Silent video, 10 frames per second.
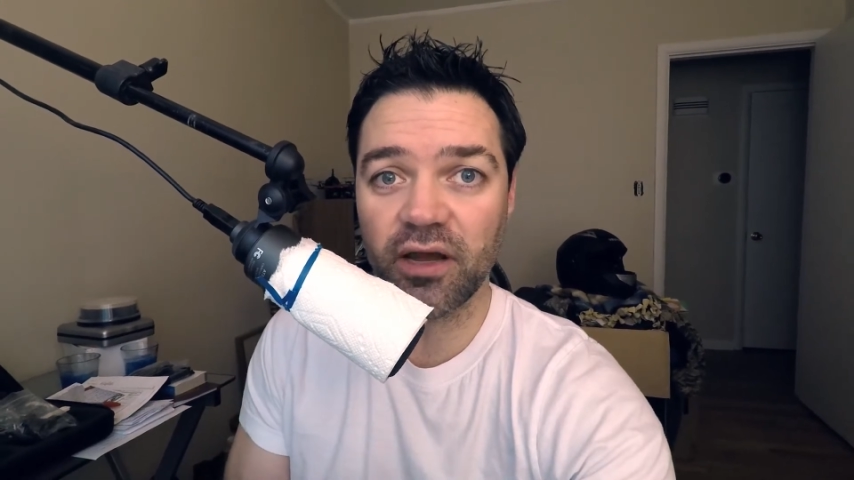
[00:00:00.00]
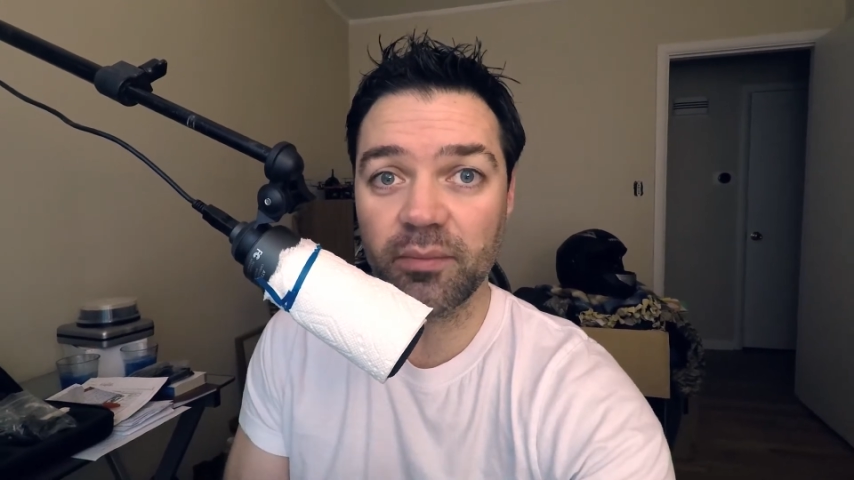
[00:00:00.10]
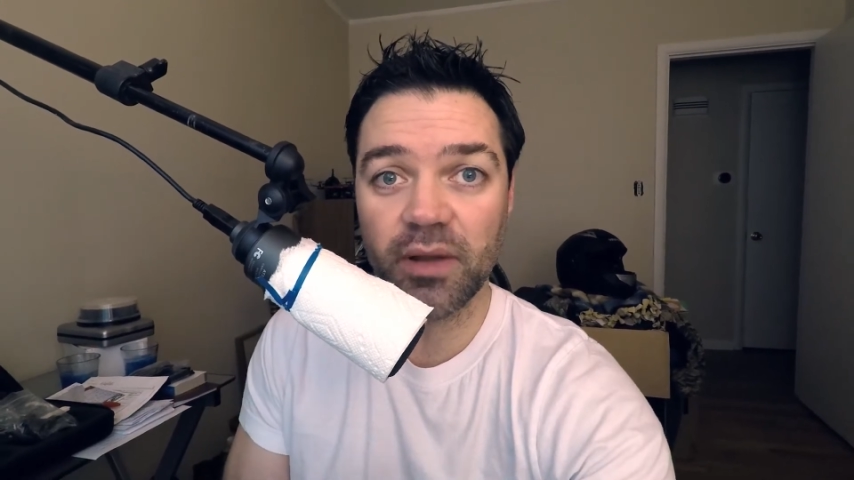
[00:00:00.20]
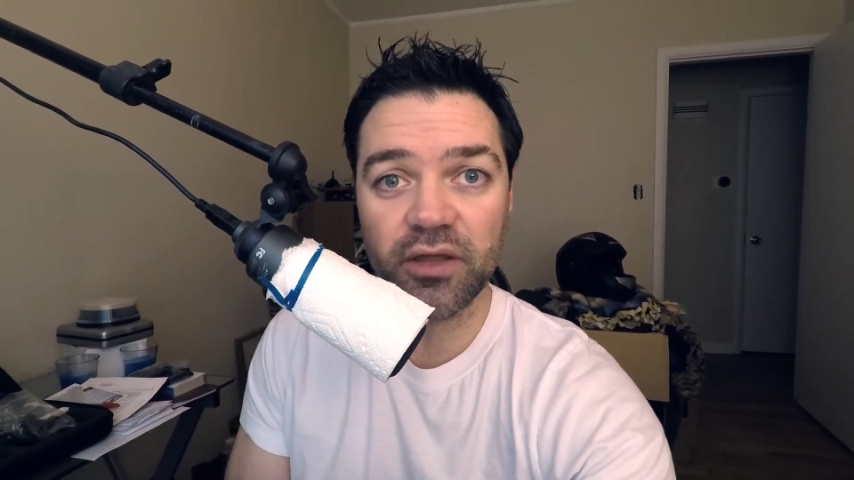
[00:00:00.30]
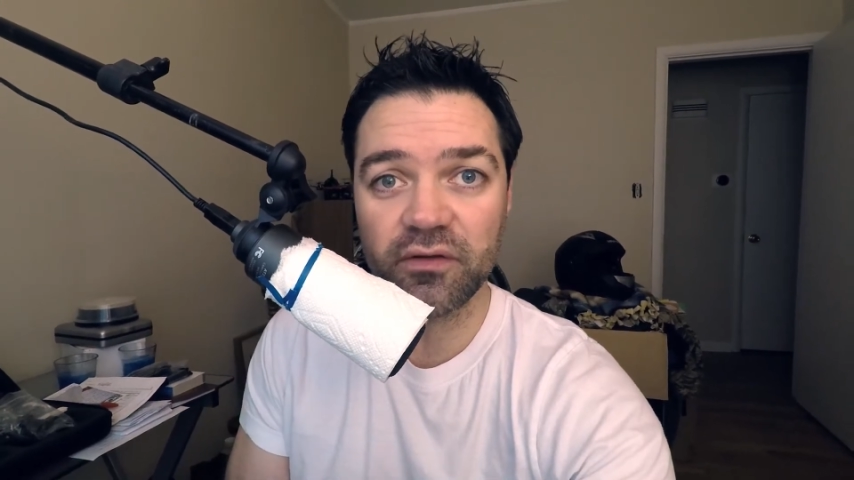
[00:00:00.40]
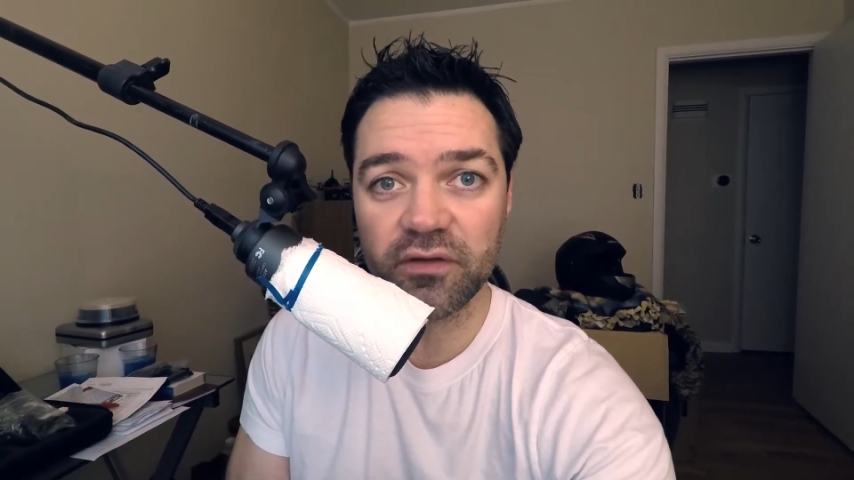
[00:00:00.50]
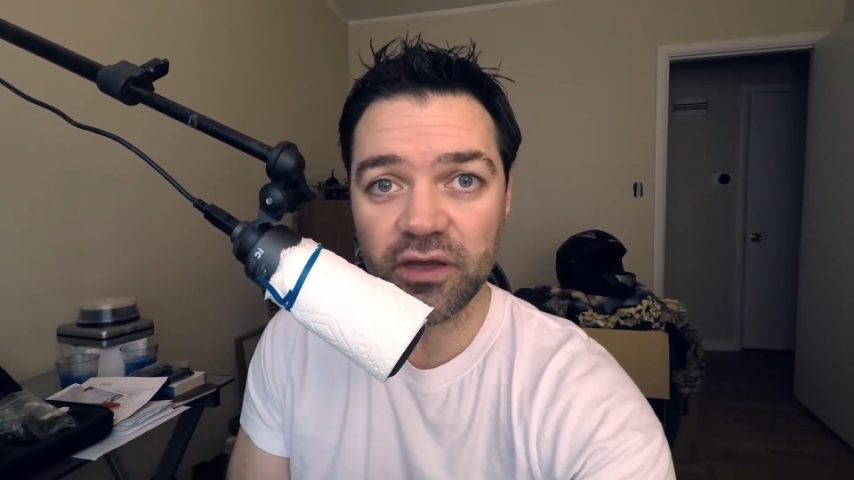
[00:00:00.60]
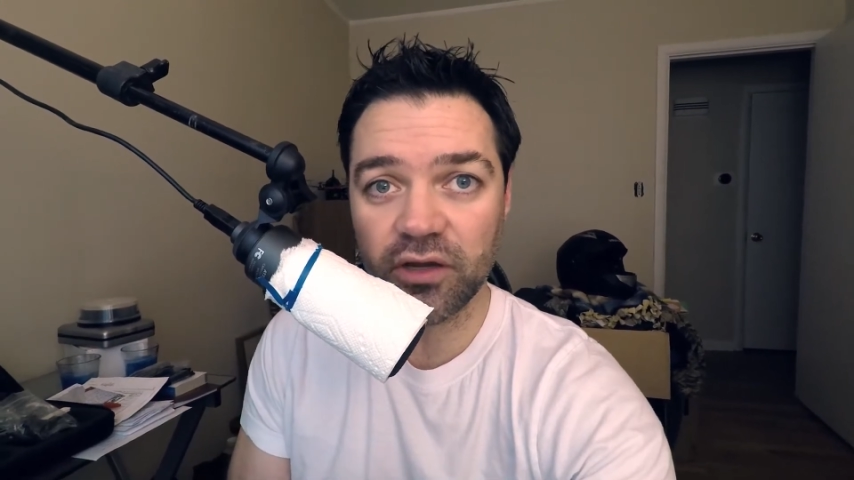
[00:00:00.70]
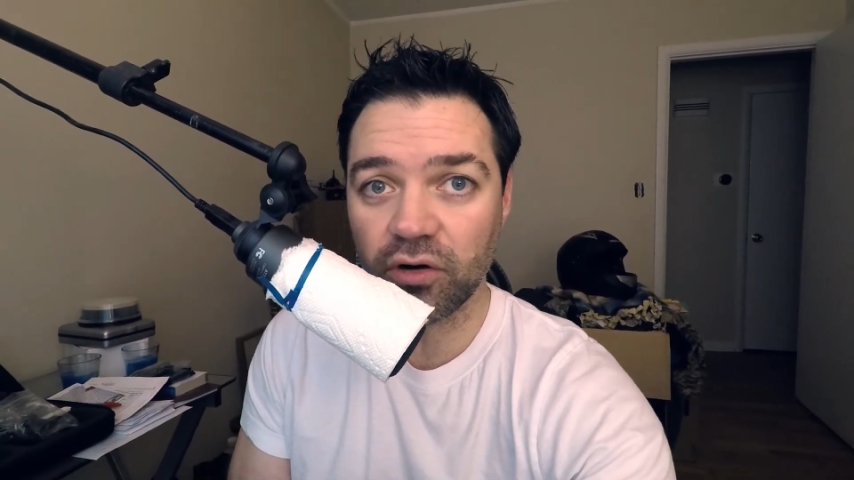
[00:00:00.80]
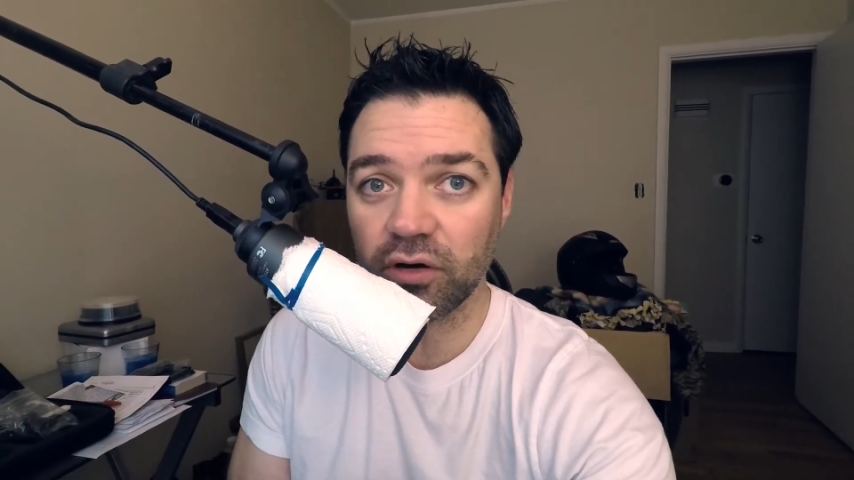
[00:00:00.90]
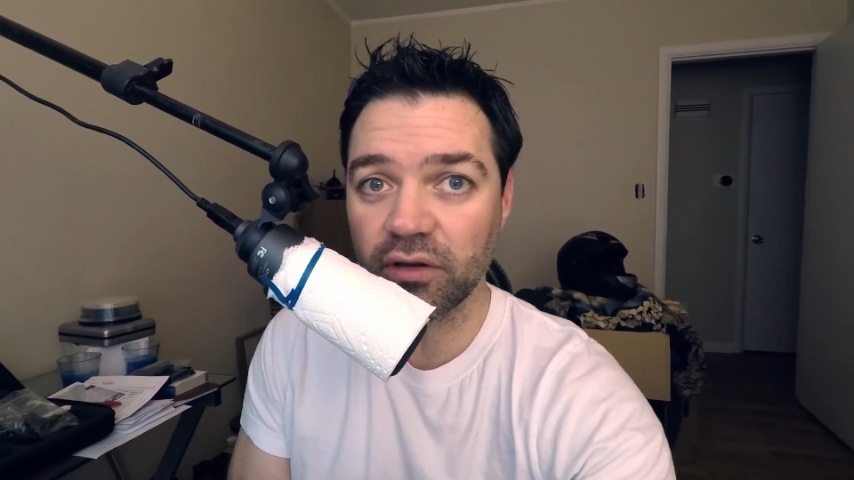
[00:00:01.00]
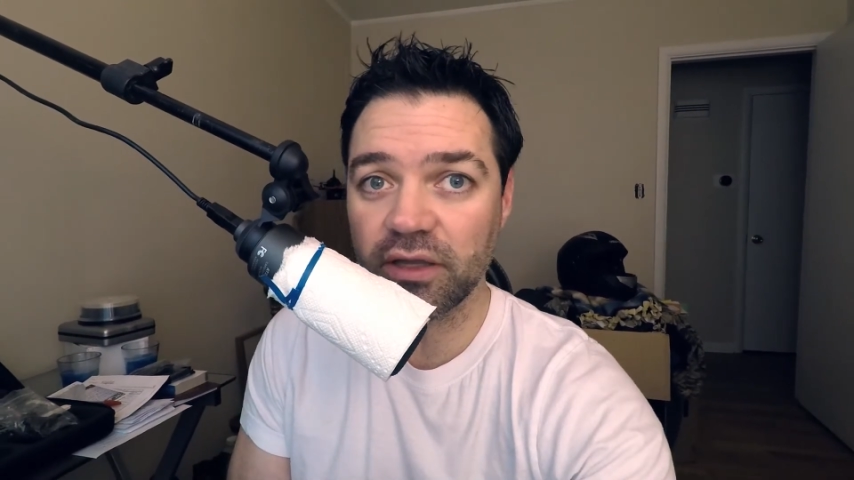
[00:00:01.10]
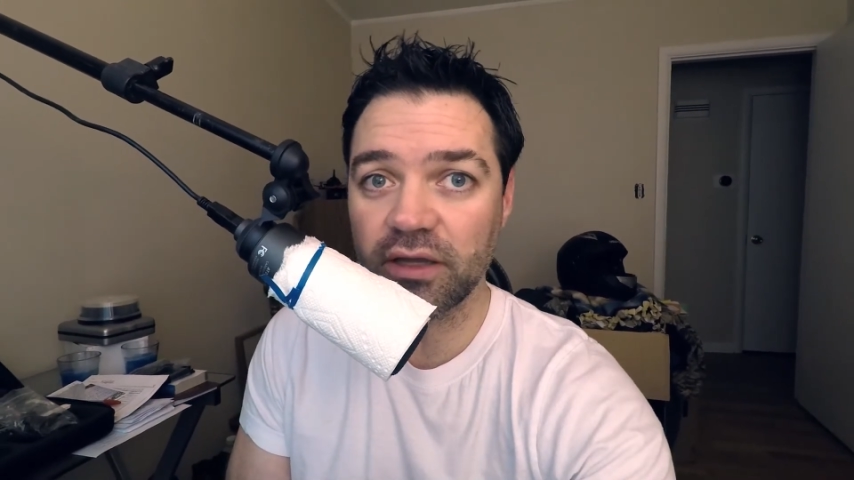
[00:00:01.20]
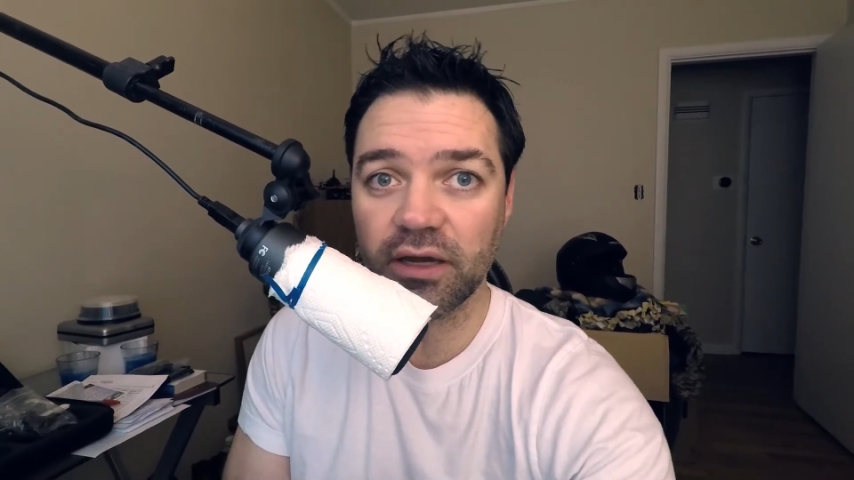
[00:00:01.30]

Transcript: I'm not using it currently.